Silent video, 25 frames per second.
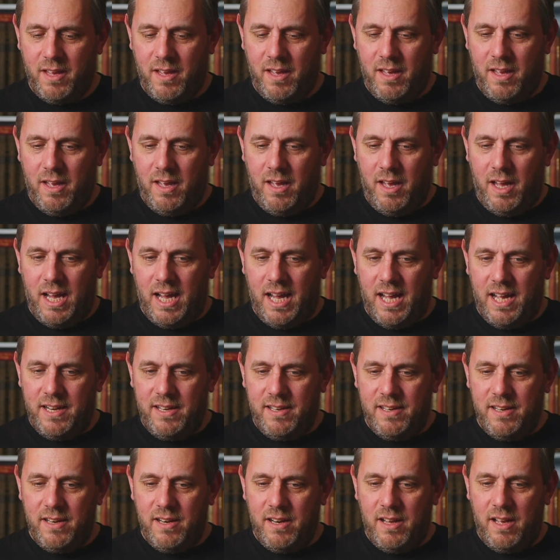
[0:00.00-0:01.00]

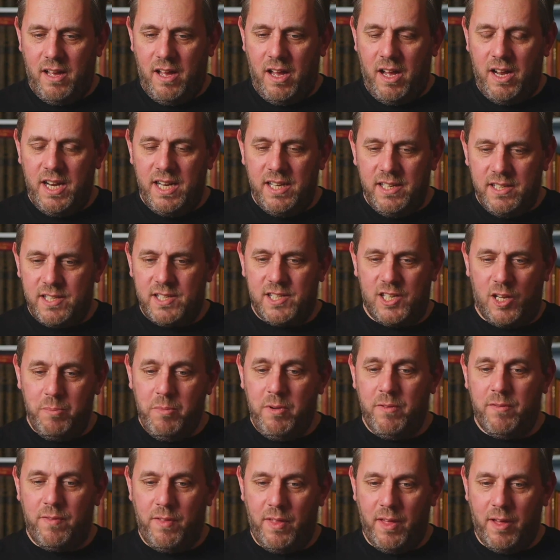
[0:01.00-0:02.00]
and in some
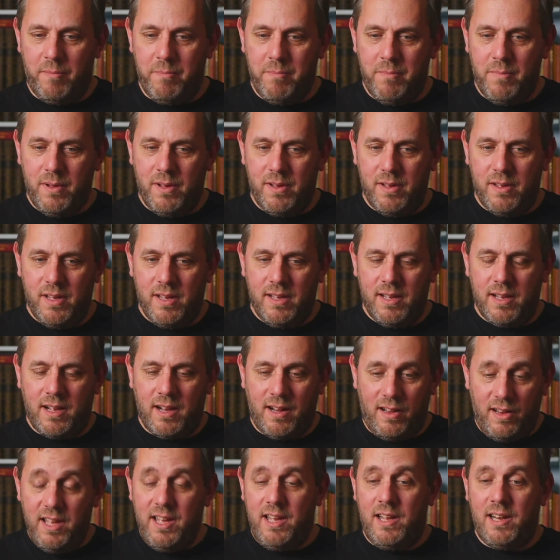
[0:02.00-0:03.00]
of them,
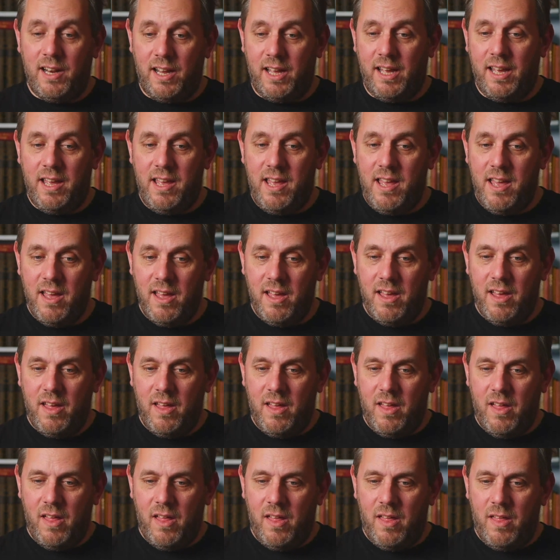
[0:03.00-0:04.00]
clearly,
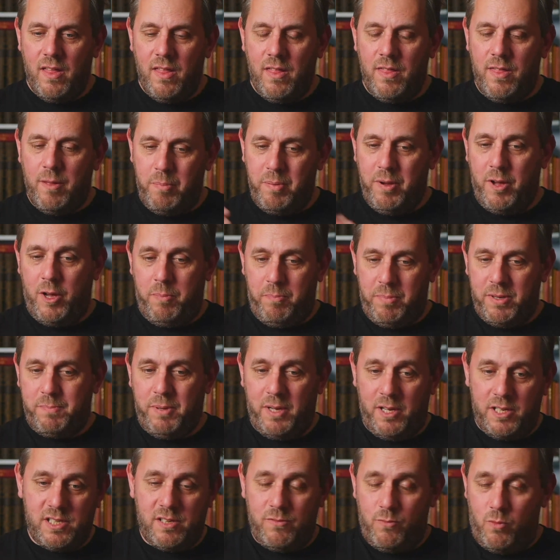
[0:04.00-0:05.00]
the
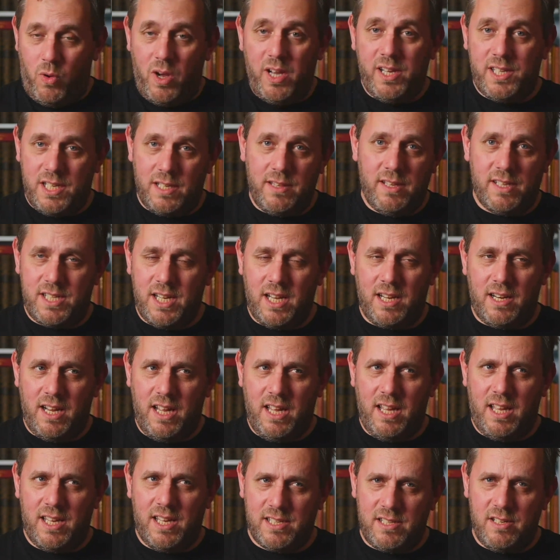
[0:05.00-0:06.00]
person writing the technique
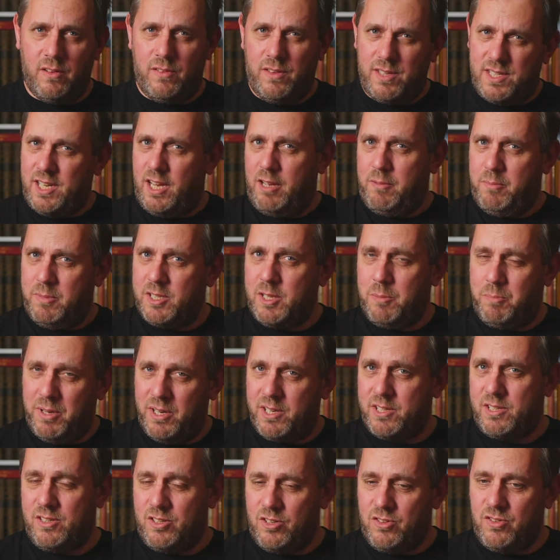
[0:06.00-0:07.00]
is not the same as the
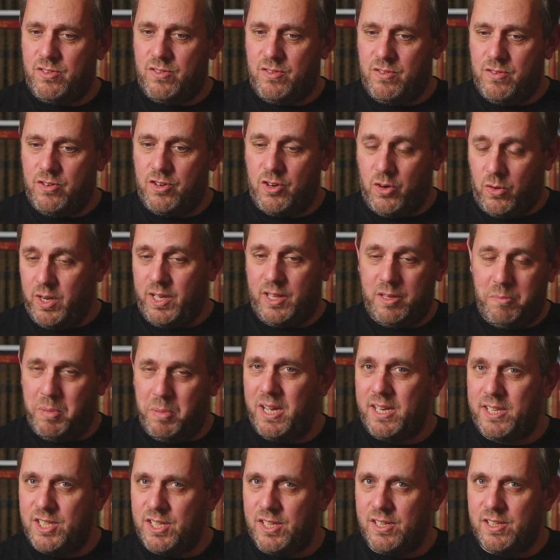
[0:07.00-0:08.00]
person drawing the
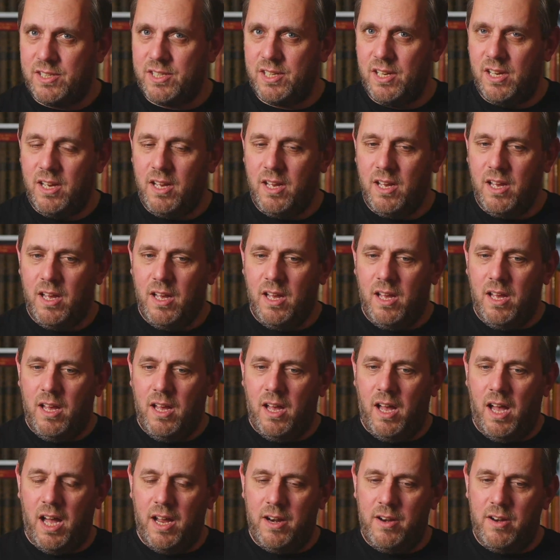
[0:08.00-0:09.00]
pictures,
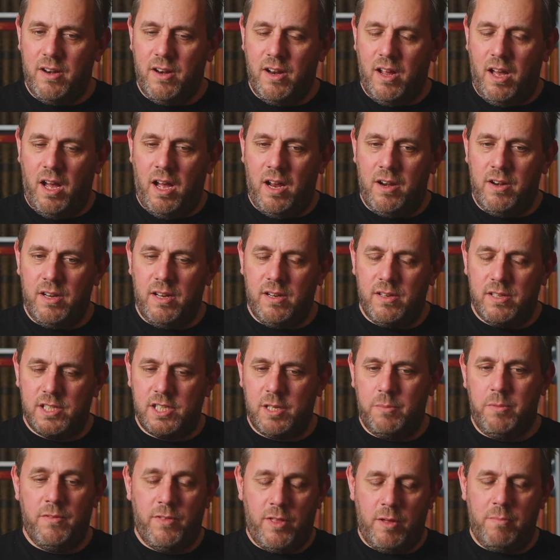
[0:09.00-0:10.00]
and some
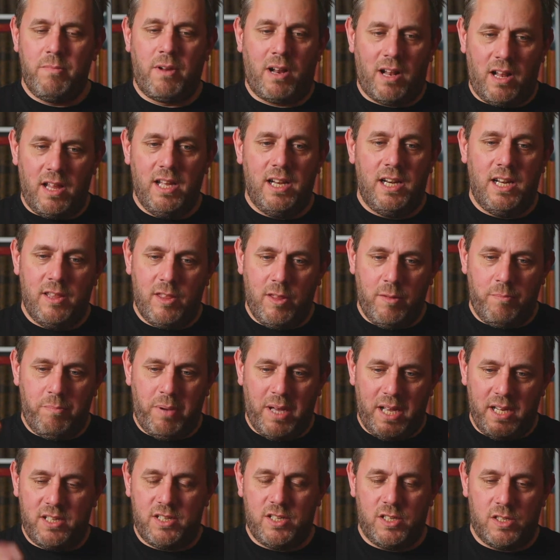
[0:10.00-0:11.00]
of them clearly the
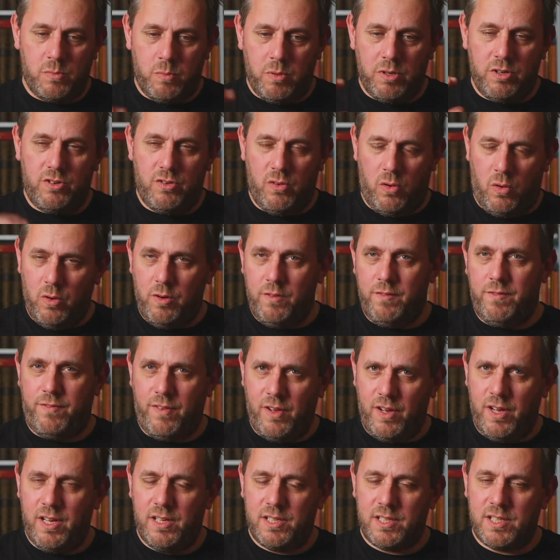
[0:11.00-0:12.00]
pictures were drawn
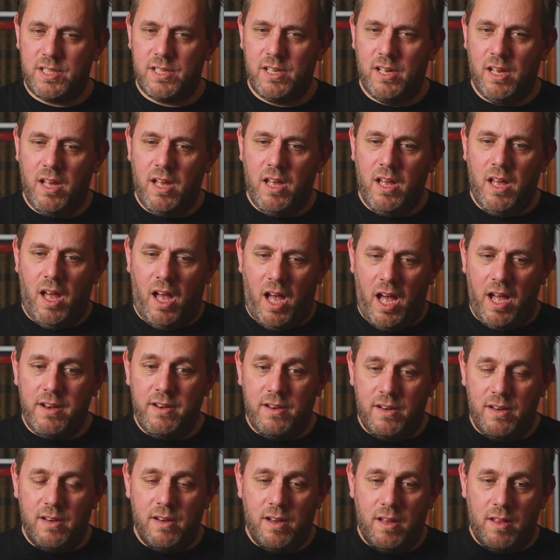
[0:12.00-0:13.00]
first, and
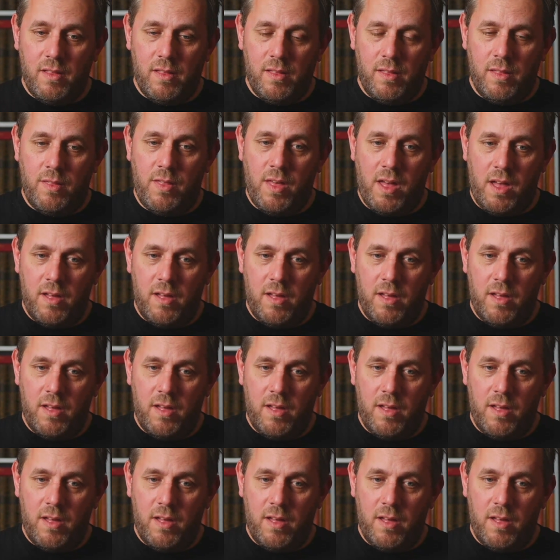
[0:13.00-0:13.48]
the